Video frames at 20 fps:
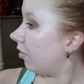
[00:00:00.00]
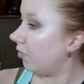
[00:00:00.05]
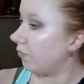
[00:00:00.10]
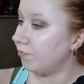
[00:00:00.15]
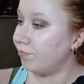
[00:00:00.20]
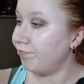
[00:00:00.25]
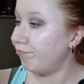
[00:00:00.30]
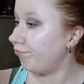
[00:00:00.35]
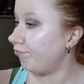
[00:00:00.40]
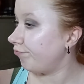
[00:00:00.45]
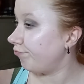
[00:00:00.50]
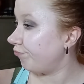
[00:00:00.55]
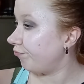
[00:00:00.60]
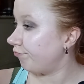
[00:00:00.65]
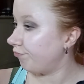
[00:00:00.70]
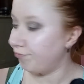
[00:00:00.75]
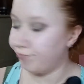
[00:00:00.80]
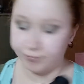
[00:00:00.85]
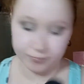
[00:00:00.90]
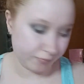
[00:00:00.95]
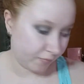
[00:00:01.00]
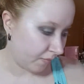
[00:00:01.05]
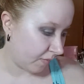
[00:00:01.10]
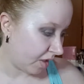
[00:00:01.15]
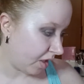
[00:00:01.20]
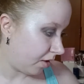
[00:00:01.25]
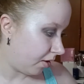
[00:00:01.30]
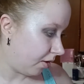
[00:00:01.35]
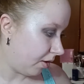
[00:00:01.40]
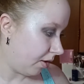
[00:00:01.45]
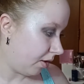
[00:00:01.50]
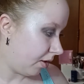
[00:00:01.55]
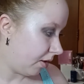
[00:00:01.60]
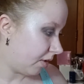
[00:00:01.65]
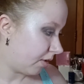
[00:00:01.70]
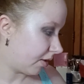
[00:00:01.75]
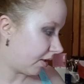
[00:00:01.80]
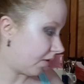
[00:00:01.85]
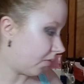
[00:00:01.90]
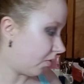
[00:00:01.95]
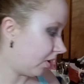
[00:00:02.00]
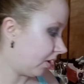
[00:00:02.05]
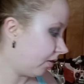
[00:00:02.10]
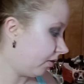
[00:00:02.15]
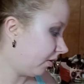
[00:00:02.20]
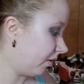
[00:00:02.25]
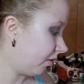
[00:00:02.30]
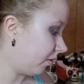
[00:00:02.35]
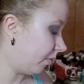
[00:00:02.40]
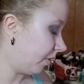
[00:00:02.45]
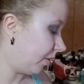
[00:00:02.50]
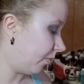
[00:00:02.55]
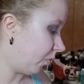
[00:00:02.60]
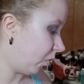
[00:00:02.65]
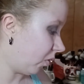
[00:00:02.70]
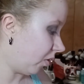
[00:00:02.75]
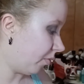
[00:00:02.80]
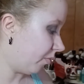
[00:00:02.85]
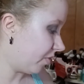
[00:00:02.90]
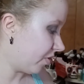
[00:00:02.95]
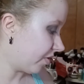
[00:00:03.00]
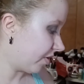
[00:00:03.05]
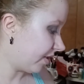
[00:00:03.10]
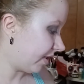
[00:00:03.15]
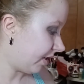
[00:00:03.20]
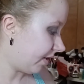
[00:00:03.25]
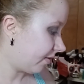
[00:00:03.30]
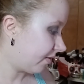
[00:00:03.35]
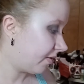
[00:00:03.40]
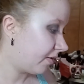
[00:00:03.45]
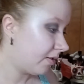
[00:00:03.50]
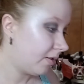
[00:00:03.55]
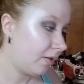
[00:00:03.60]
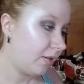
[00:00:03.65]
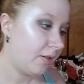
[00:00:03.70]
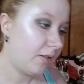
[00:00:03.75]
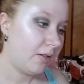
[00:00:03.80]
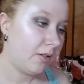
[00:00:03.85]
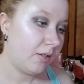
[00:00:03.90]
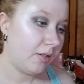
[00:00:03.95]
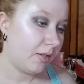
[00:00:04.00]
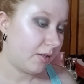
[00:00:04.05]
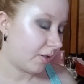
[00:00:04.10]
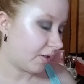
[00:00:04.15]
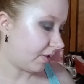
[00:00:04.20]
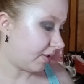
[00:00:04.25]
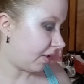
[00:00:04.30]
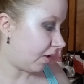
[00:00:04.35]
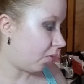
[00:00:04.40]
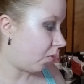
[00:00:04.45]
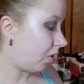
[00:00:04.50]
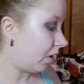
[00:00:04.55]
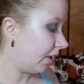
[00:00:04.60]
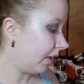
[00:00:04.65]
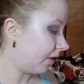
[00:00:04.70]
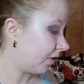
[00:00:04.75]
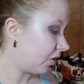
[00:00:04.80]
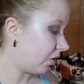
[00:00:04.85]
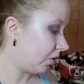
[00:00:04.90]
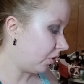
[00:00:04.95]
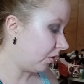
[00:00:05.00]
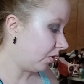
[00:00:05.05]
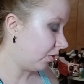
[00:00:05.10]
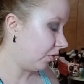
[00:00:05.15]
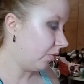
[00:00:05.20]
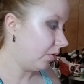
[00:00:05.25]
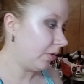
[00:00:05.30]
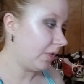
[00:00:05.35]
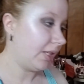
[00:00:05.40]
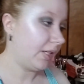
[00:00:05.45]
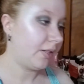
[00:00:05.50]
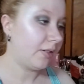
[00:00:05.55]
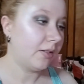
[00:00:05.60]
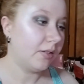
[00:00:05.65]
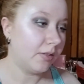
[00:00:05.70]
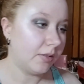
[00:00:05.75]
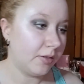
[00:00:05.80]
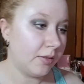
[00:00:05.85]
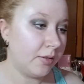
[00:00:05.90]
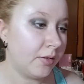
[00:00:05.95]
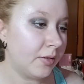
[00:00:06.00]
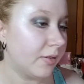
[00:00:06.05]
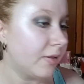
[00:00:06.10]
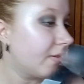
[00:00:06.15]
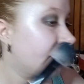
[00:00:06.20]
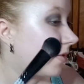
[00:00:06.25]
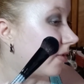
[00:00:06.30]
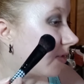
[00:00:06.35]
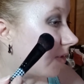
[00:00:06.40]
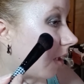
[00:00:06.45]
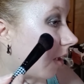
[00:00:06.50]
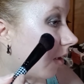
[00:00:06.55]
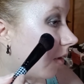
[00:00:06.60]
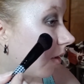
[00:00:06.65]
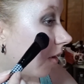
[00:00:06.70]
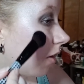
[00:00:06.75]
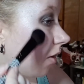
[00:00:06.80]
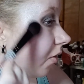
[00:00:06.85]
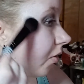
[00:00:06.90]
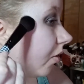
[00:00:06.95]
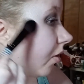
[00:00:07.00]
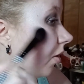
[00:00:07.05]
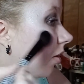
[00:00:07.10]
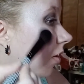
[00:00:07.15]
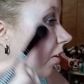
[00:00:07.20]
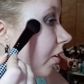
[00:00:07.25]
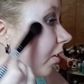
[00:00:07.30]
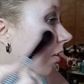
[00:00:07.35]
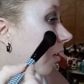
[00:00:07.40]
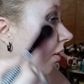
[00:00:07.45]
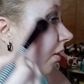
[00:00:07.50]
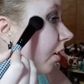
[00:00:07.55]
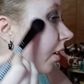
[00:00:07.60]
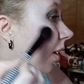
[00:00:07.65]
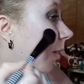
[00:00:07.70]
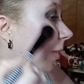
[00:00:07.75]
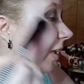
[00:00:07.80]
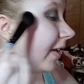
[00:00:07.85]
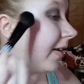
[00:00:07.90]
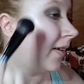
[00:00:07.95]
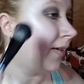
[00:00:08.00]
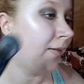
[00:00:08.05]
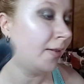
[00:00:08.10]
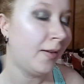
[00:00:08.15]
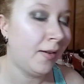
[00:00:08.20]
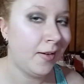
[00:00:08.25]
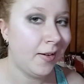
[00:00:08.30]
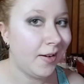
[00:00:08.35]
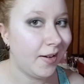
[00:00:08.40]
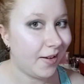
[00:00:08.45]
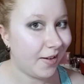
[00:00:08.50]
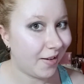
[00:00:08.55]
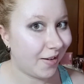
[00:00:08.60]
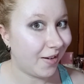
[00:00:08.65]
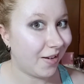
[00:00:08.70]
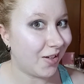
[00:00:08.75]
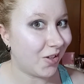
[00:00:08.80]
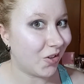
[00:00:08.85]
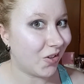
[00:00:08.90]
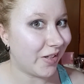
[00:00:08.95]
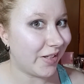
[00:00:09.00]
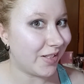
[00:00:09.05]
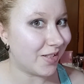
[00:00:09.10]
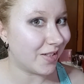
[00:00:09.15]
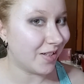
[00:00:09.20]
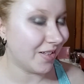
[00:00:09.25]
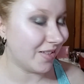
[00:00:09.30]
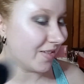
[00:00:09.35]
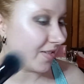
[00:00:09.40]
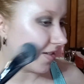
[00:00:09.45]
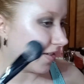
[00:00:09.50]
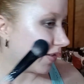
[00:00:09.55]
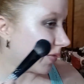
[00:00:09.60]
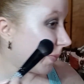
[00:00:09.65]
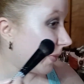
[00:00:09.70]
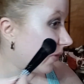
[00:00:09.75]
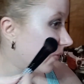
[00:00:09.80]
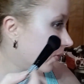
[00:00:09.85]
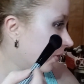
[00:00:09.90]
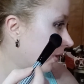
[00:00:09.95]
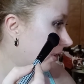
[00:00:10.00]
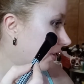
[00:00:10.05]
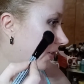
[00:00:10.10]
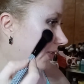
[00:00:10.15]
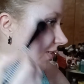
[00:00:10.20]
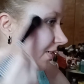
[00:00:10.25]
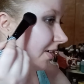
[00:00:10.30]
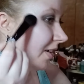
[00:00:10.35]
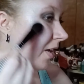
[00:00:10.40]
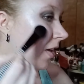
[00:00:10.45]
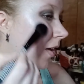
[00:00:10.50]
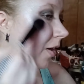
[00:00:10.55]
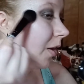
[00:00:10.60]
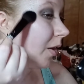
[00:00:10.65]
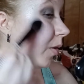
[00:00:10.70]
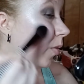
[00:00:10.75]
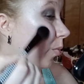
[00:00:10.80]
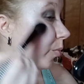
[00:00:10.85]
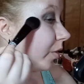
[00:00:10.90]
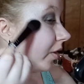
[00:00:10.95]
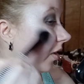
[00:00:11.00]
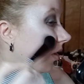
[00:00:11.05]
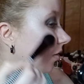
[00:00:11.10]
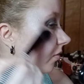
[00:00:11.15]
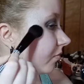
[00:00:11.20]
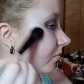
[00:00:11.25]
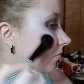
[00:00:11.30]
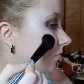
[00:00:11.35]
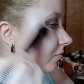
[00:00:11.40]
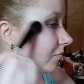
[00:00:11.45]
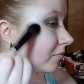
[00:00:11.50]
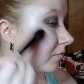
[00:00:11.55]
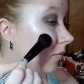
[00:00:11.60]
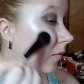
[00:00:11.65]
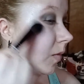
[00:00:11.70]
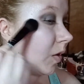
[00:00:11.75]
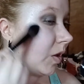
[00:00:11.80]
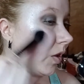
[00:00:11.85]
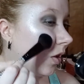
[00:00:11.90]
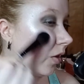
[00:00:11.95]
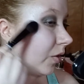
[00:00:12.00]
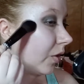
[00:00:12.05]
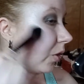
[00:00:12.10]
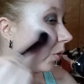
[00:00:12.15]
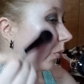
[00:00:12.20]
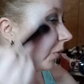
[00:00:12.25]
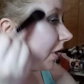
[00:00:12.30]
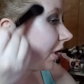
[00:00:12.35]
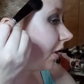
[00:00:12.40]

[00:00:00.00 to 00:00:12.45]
I think I want a little bit more on both sides because I want it to like stand out. I mean, it already does, let's be real, but y'all know me in